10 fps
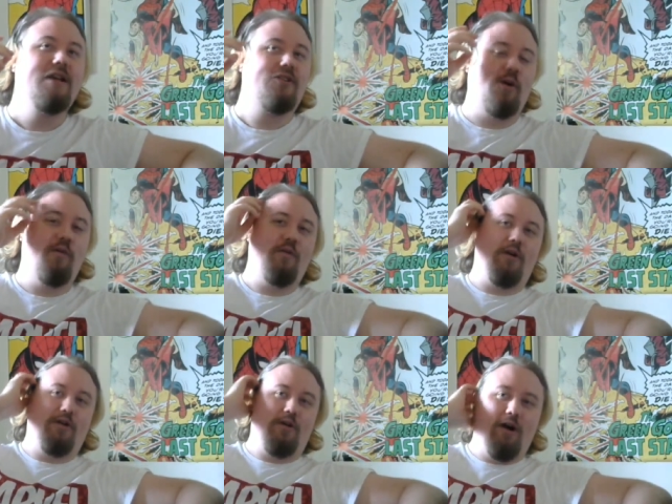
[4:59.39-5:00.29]
So
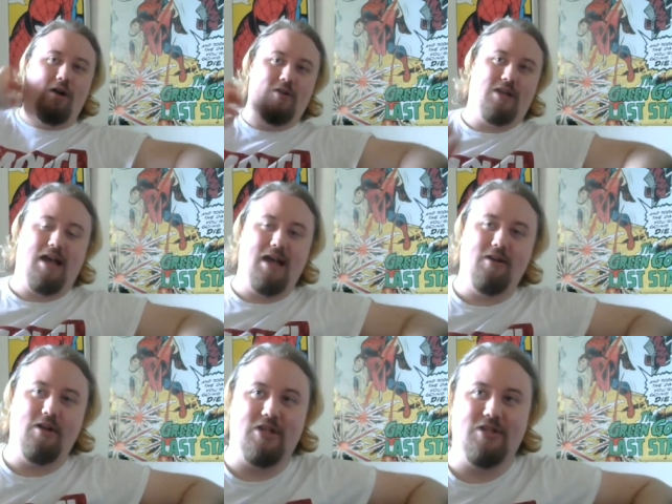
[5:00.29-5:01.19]
far, they're all, it's like either
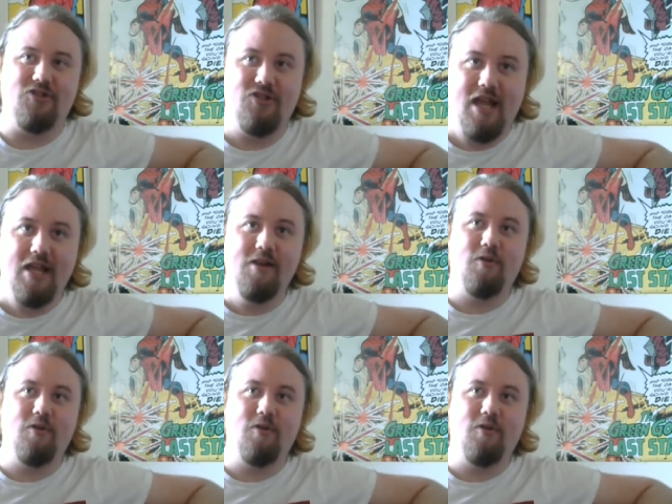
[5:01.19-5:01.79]
they're insane